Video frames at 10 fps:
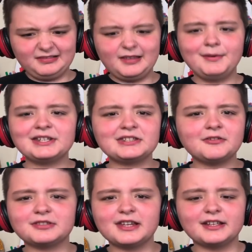That makes no
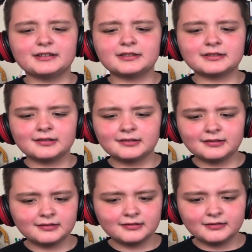sense. We have a
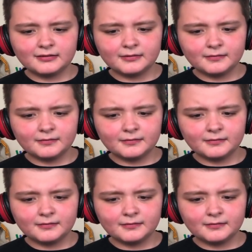situation.